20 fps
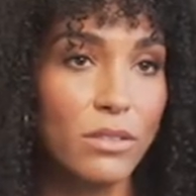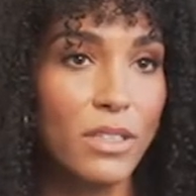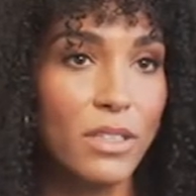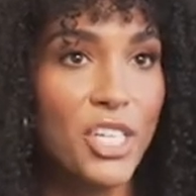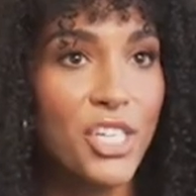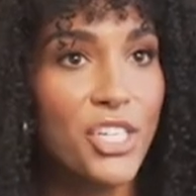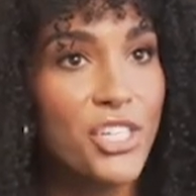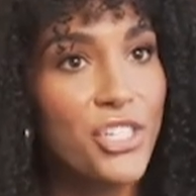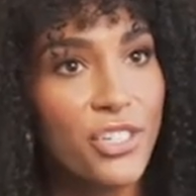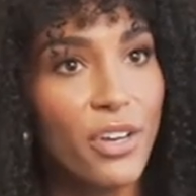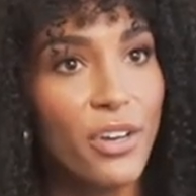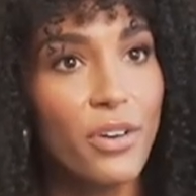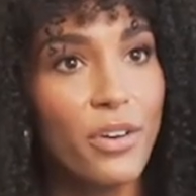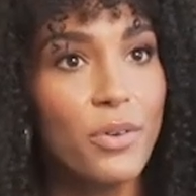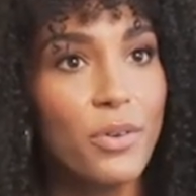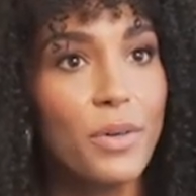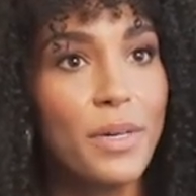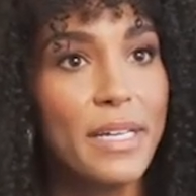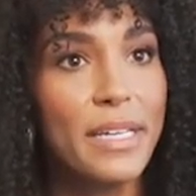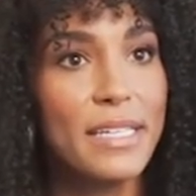this
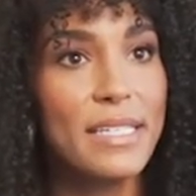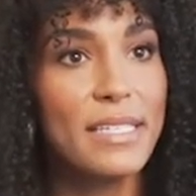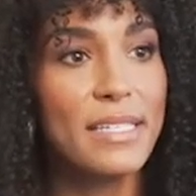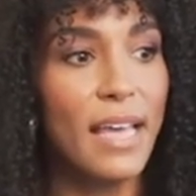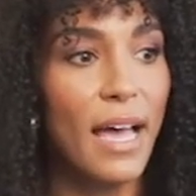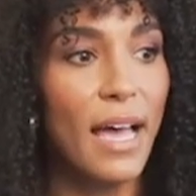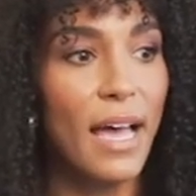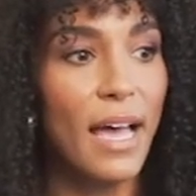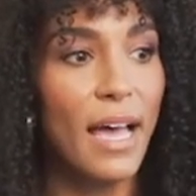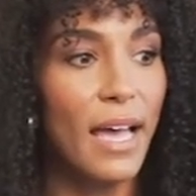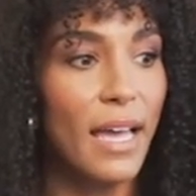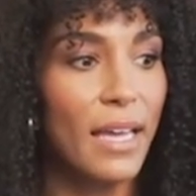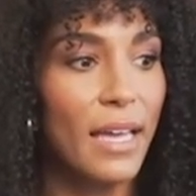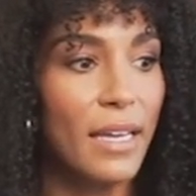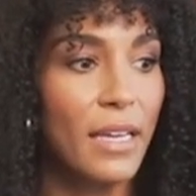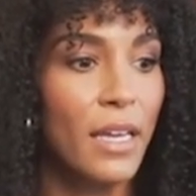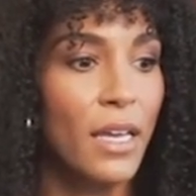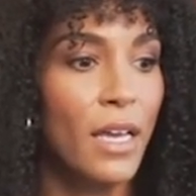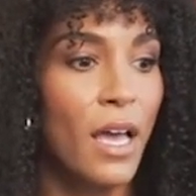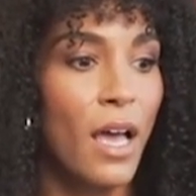show is that
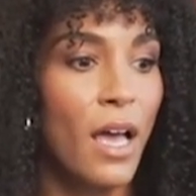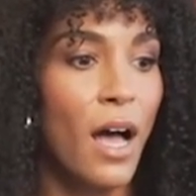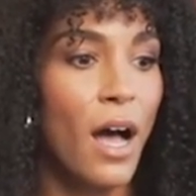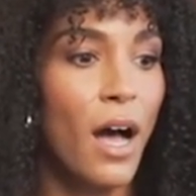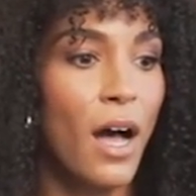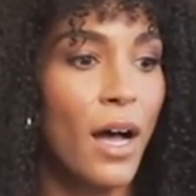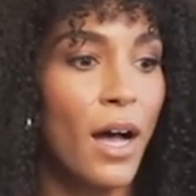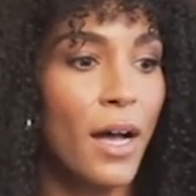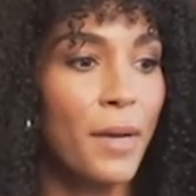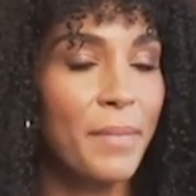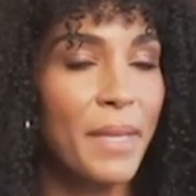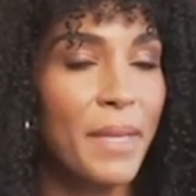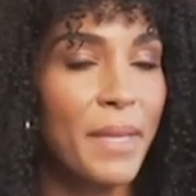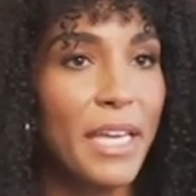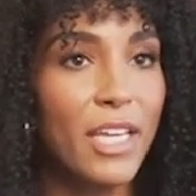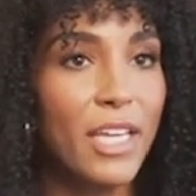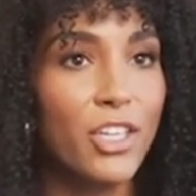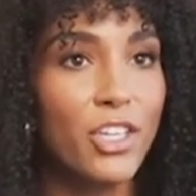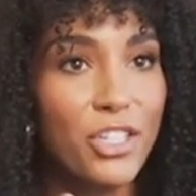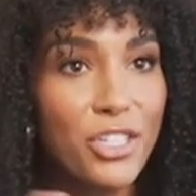um,
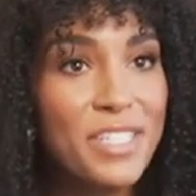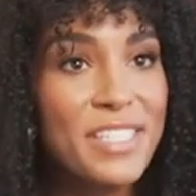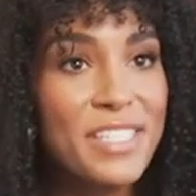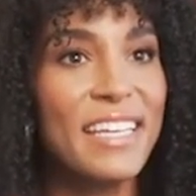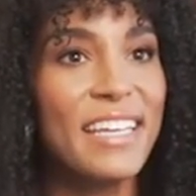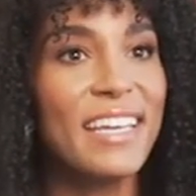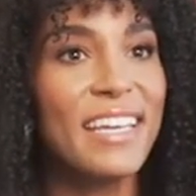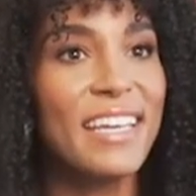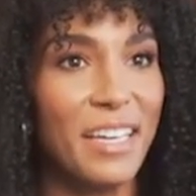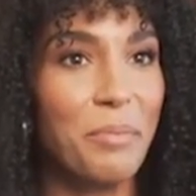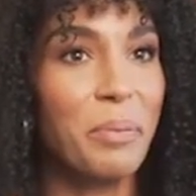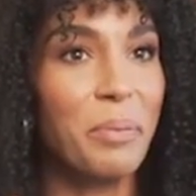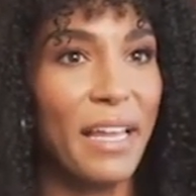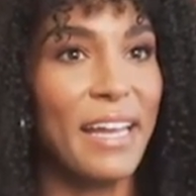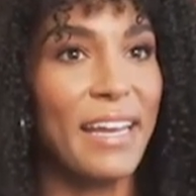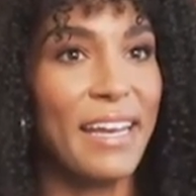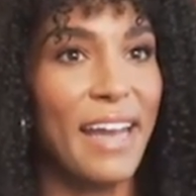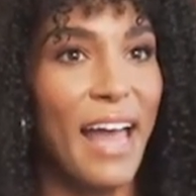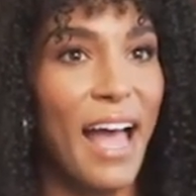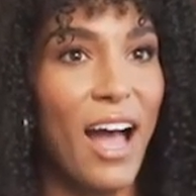you're seeing it
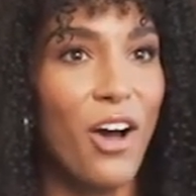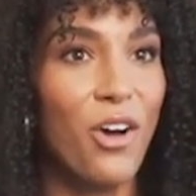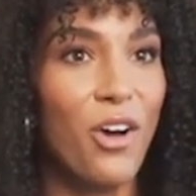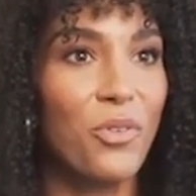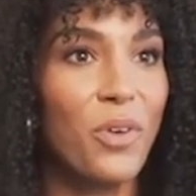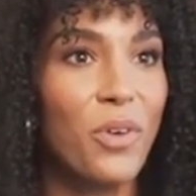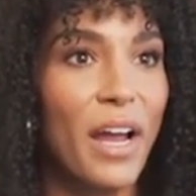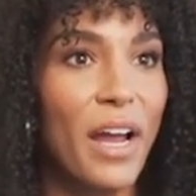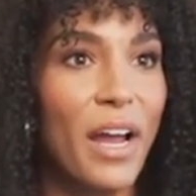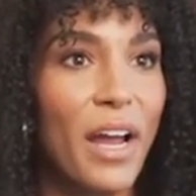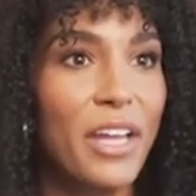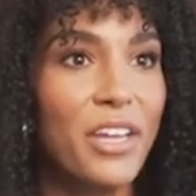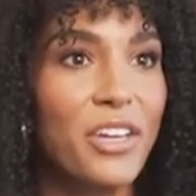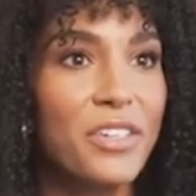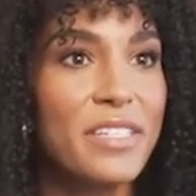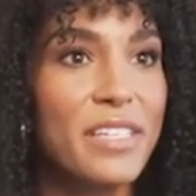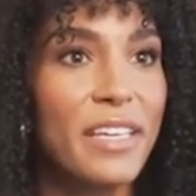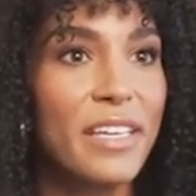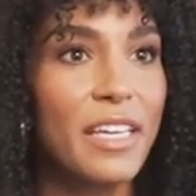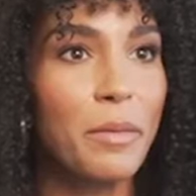played out, right? You're
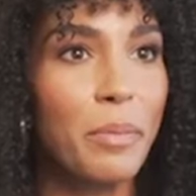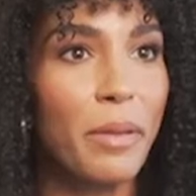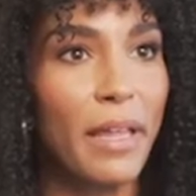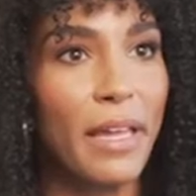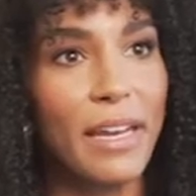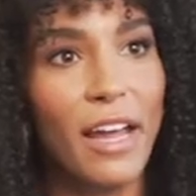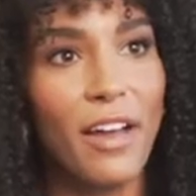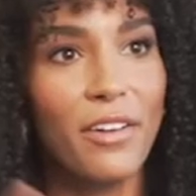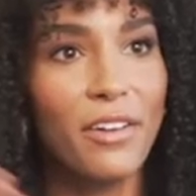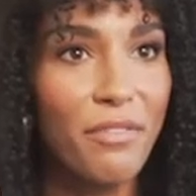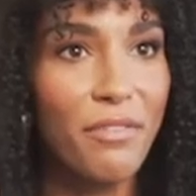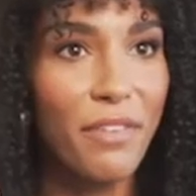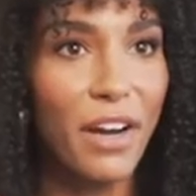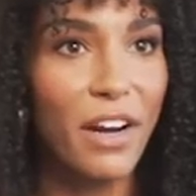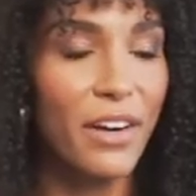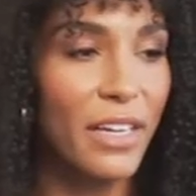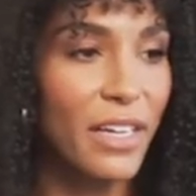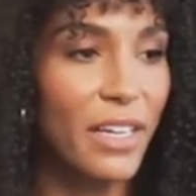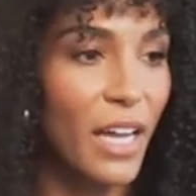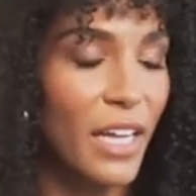seeing it played out in a
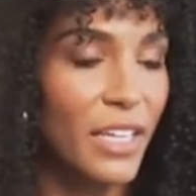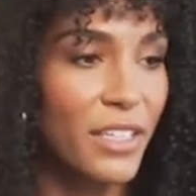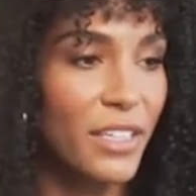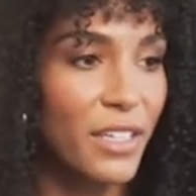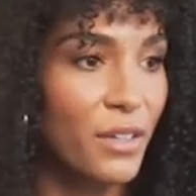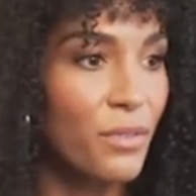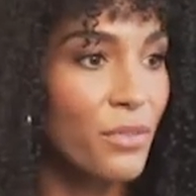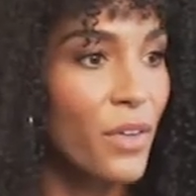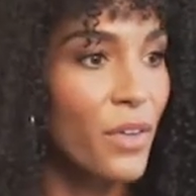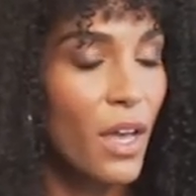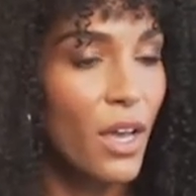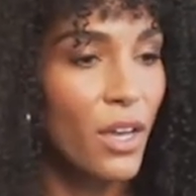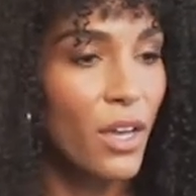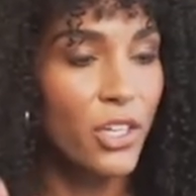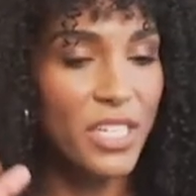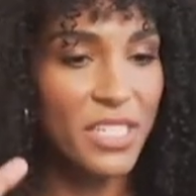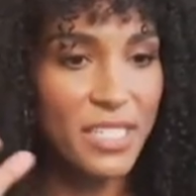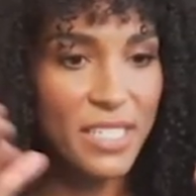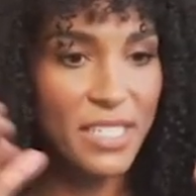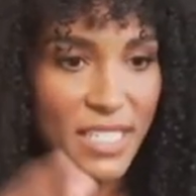very kind of
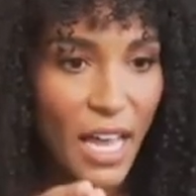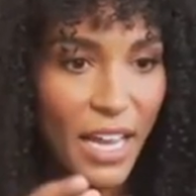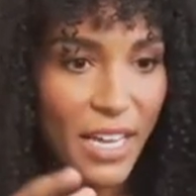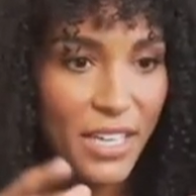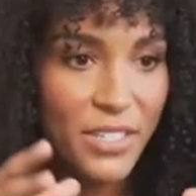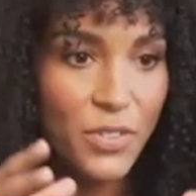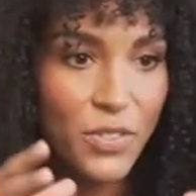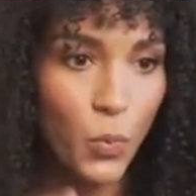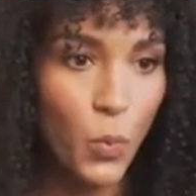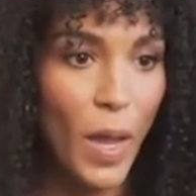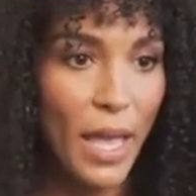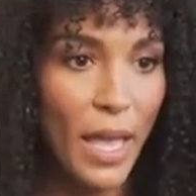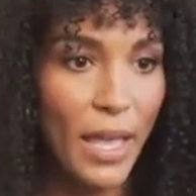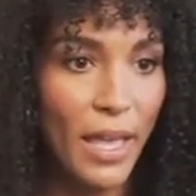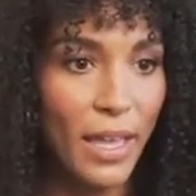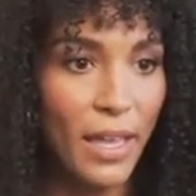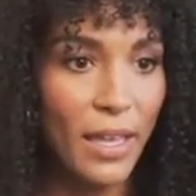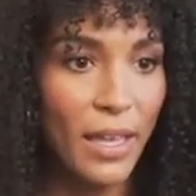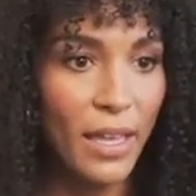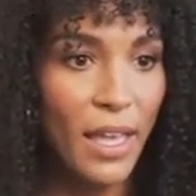concise
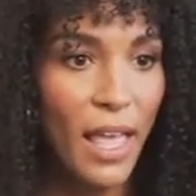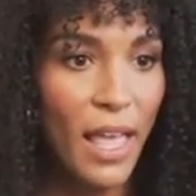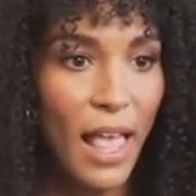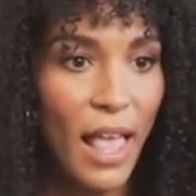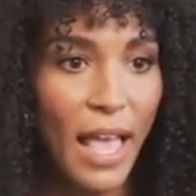way.